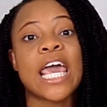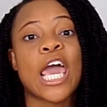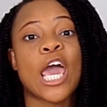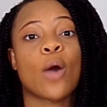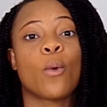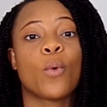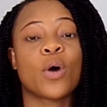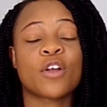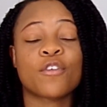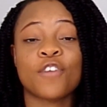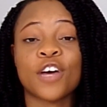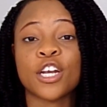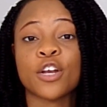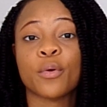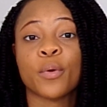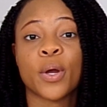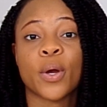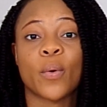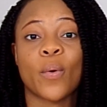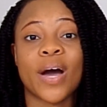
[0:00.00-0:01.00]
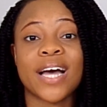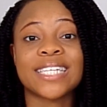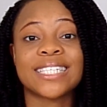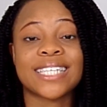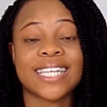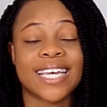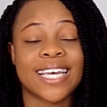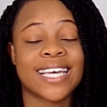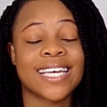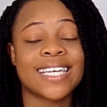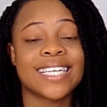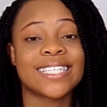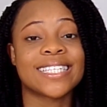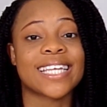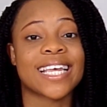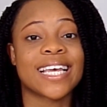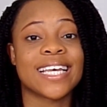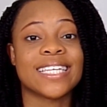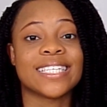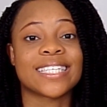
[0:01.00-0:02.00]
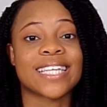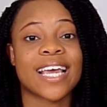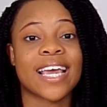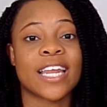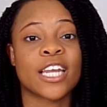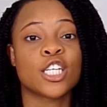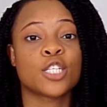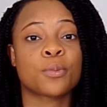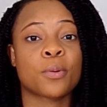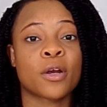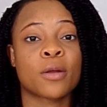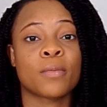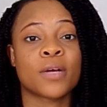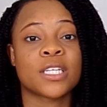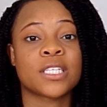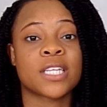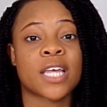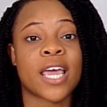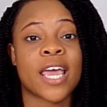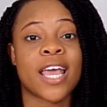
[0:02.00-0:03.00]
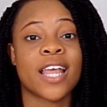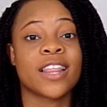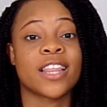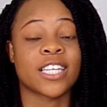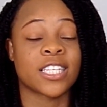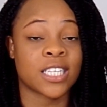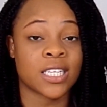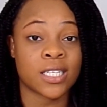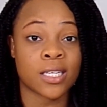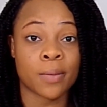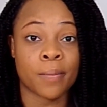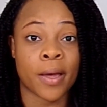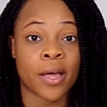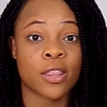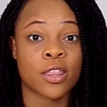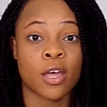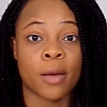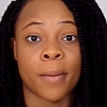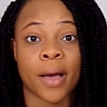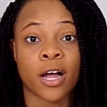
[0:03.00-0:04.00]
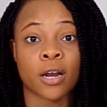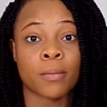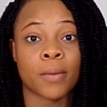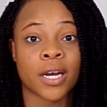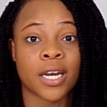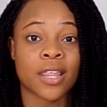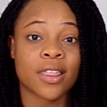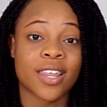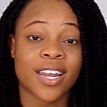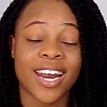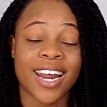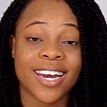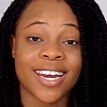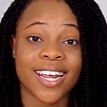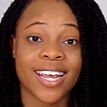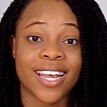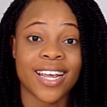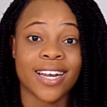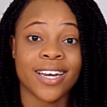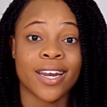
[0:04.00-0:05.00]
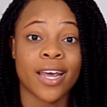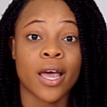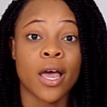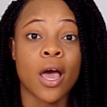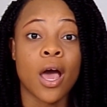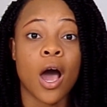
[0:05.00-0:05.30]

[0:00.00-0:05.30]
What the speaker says: And what a funding request is it is pretty much saying this is the amount of money that I need,